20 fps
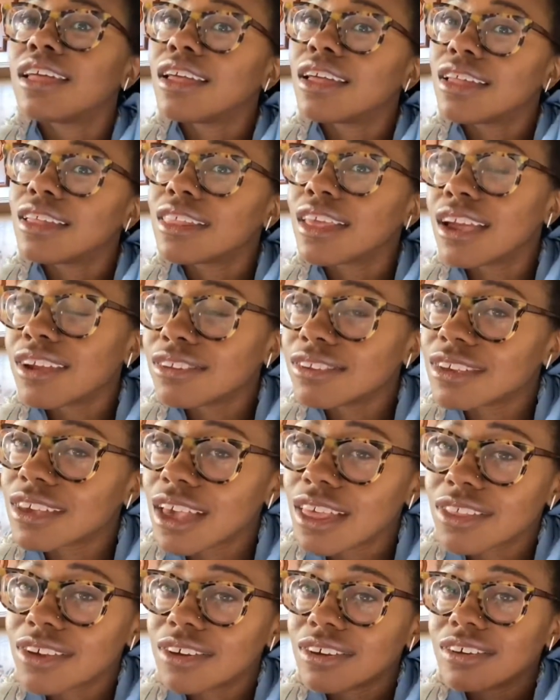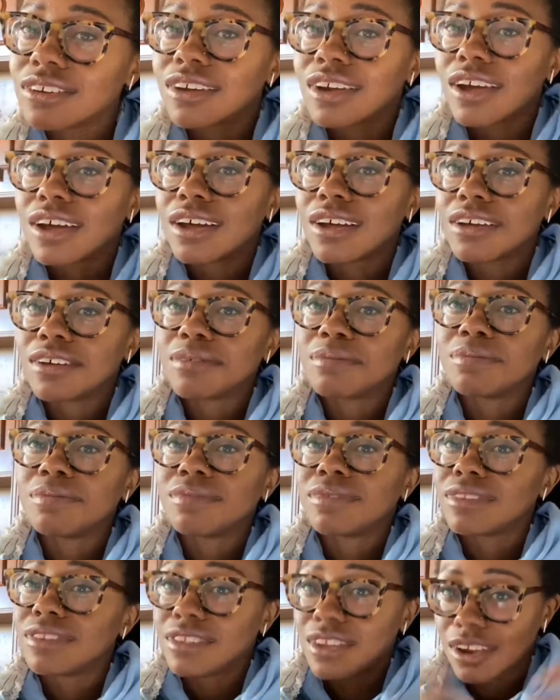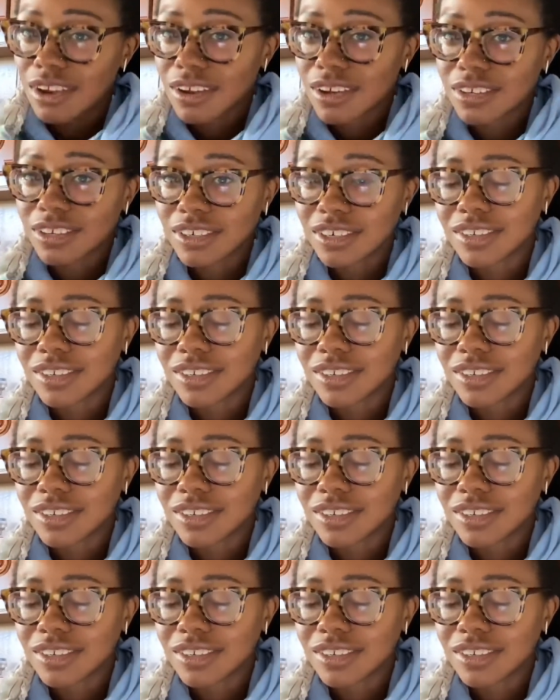they're together. Derek is